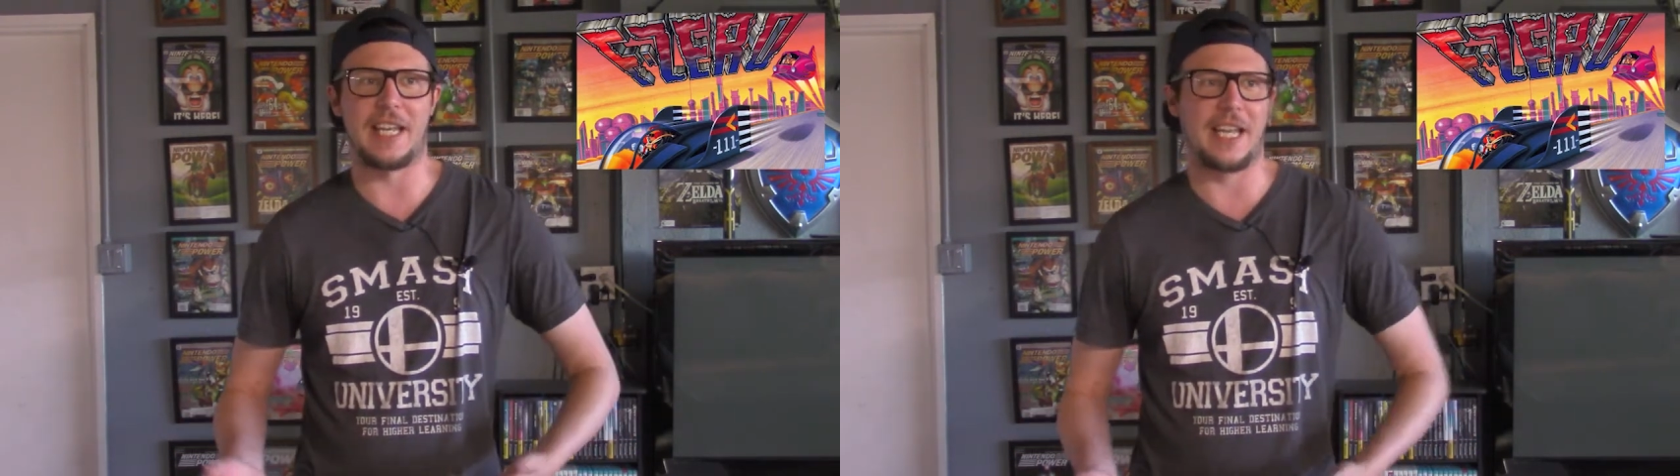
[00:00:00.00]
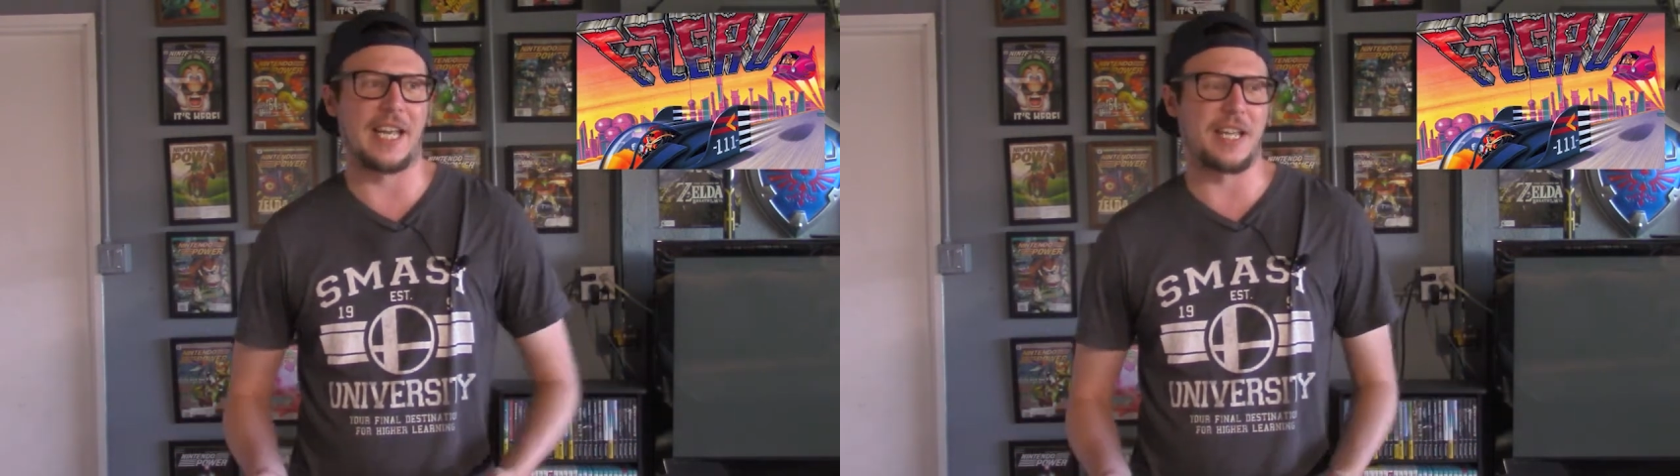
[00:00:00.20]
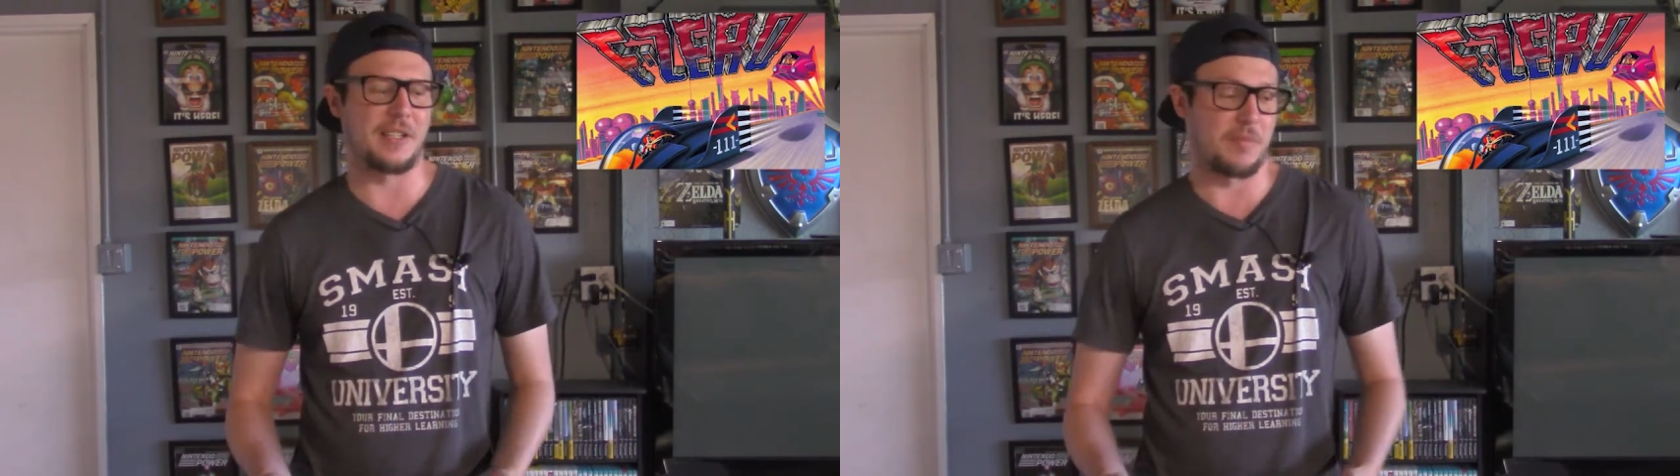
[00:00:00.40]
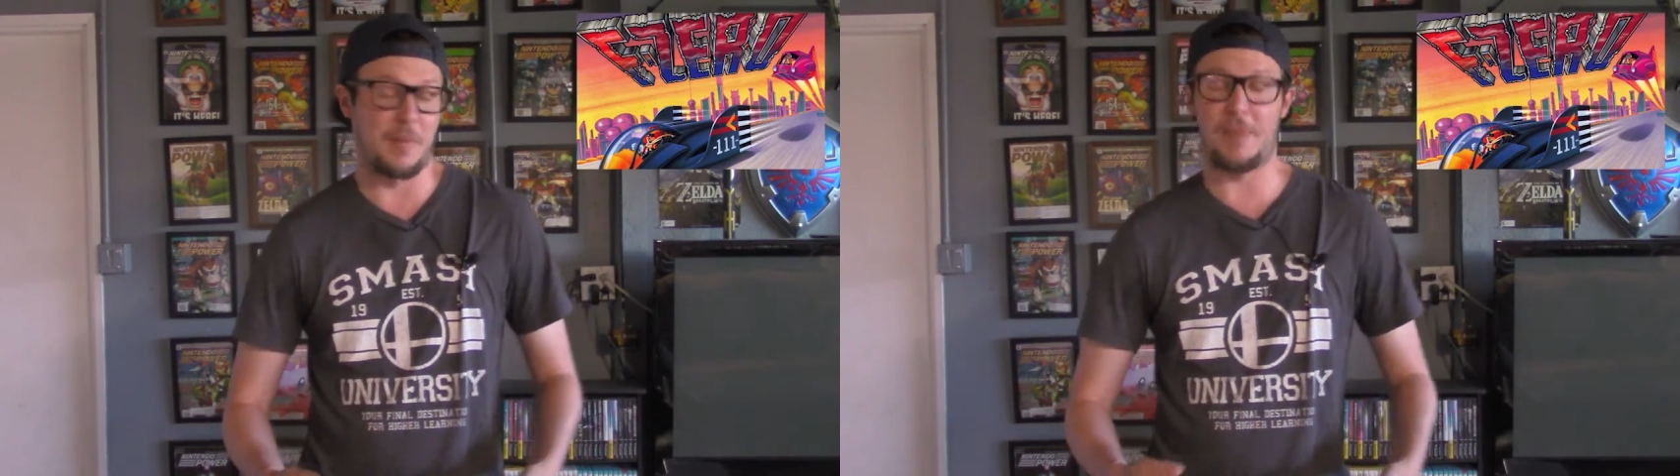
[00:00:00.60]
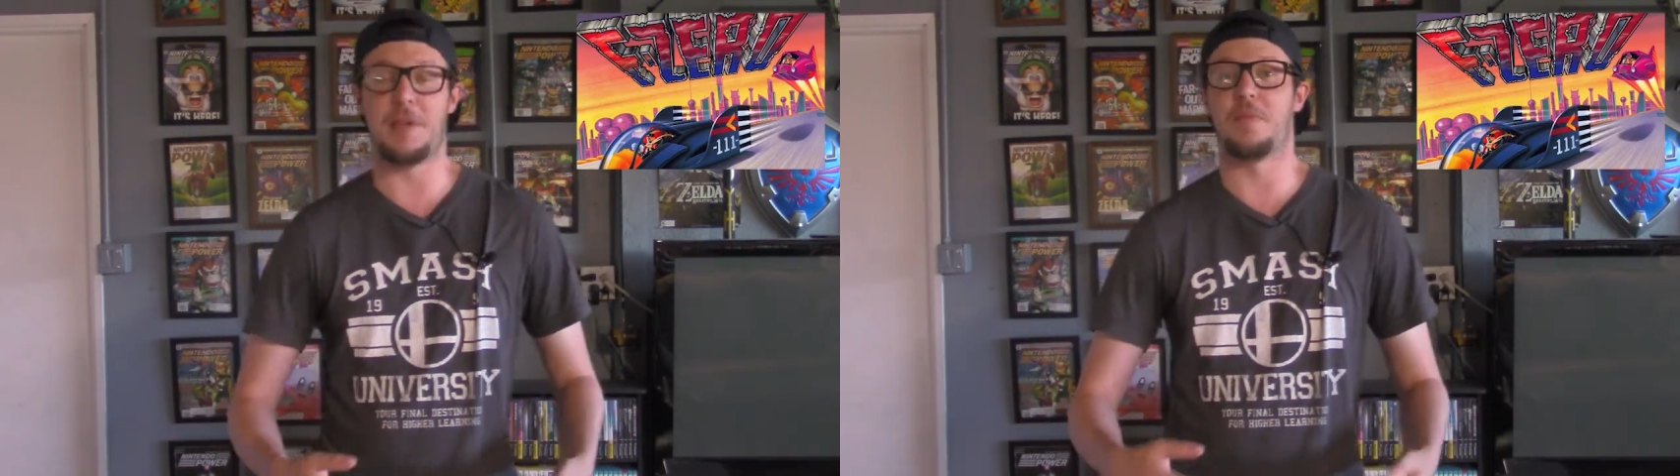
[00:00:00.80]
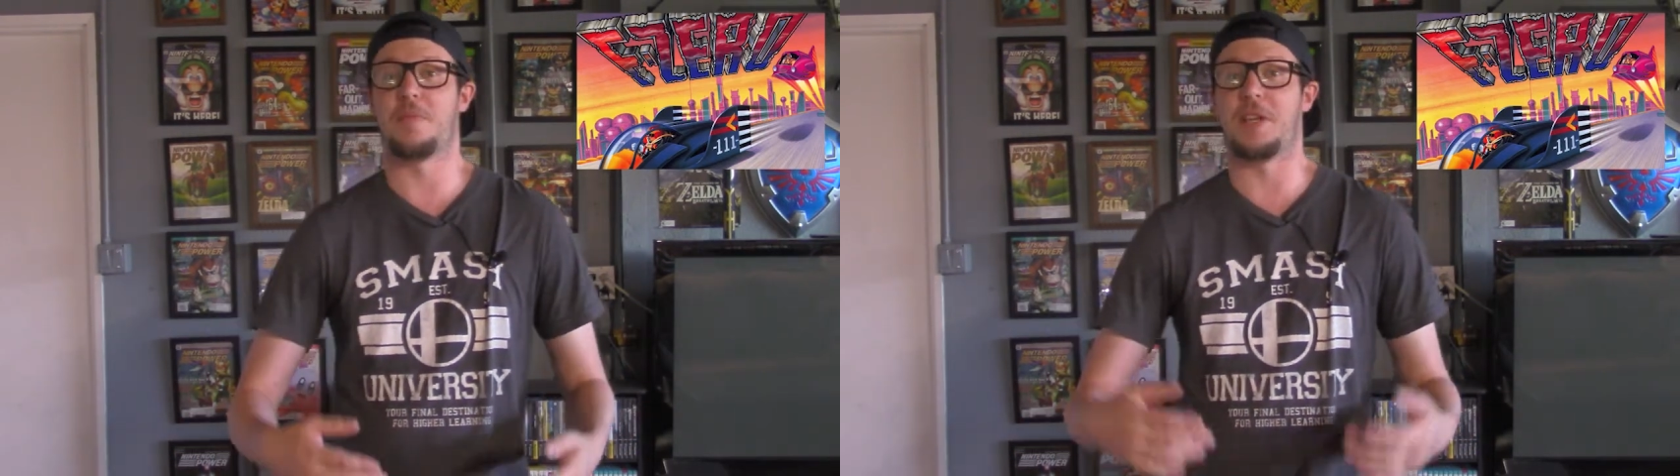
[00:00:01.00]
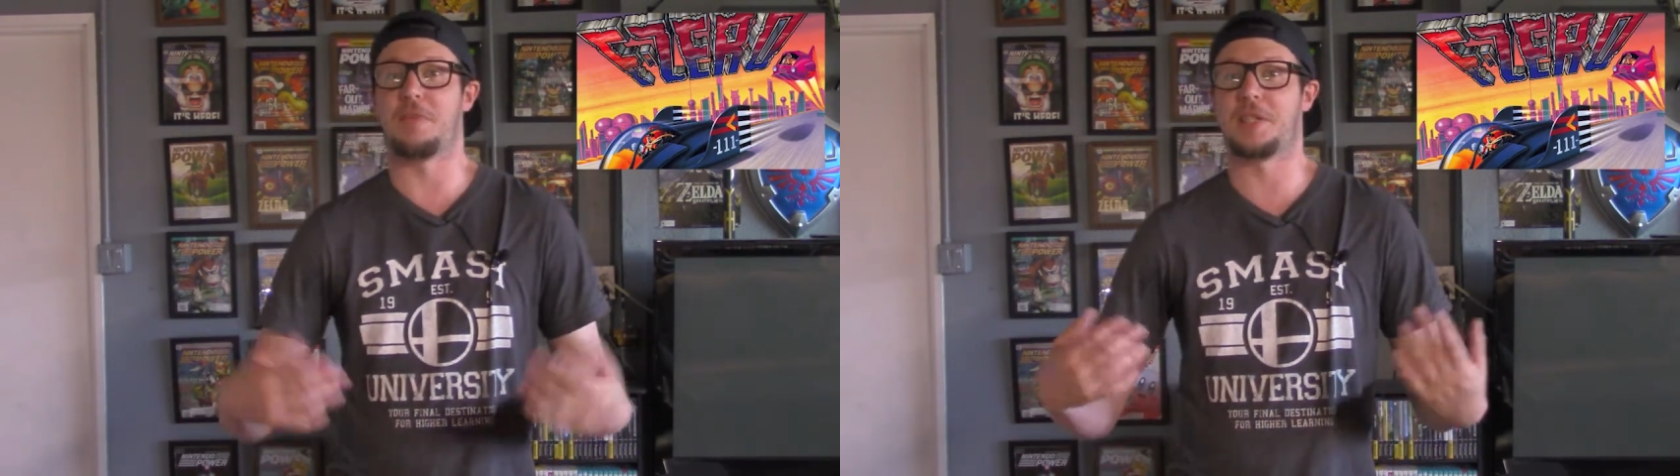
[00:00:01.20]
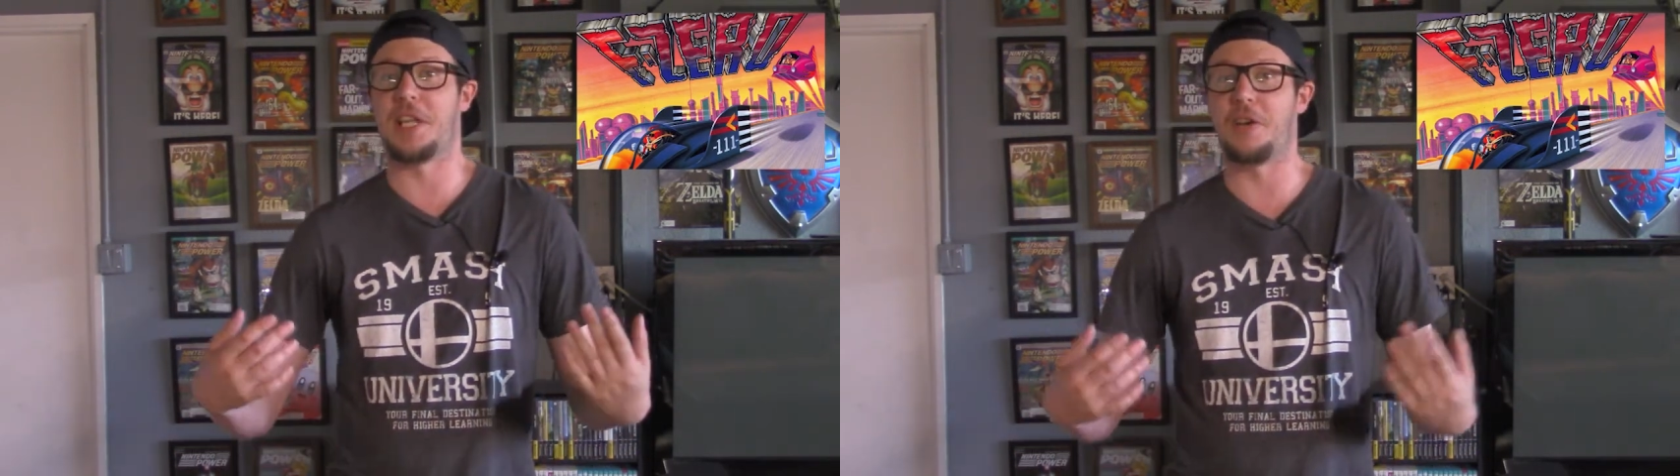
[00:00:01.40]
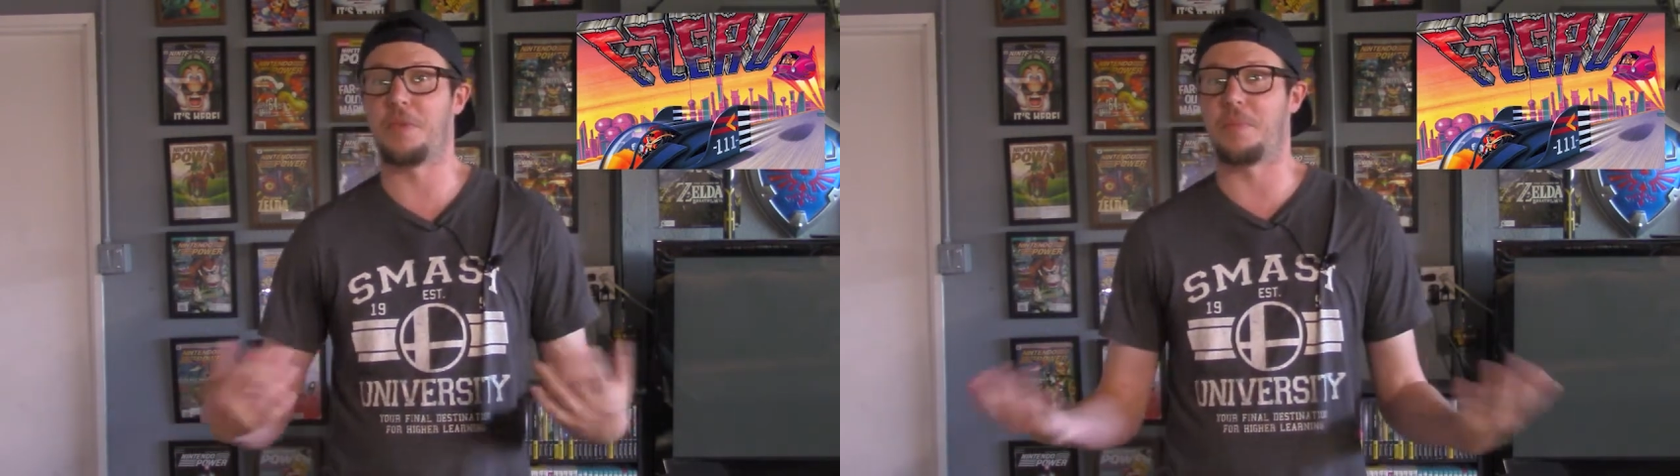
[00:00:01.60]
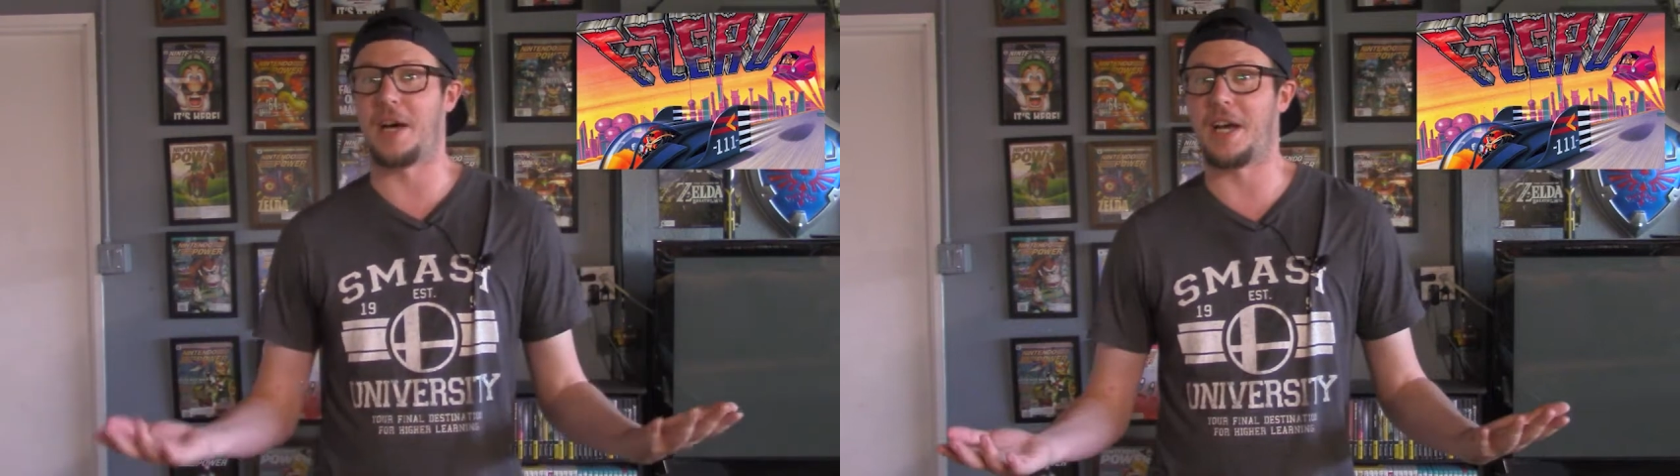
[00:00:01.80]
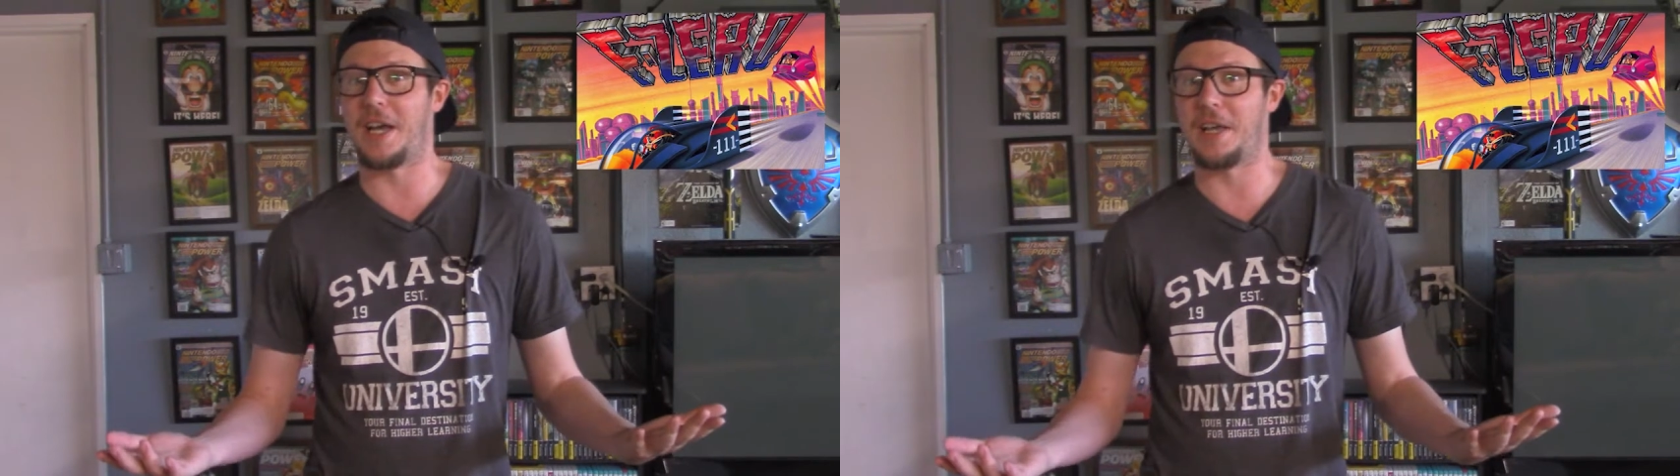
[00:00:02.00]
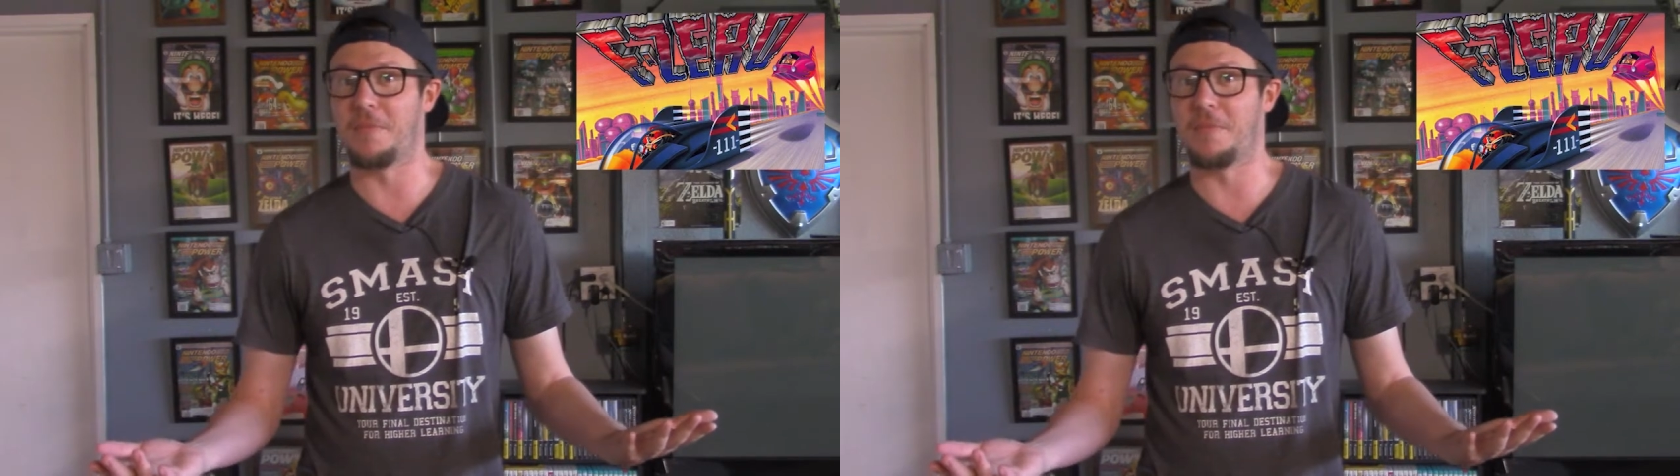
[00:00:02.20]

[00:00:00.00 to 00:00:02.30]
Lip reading: And maybe it was killed by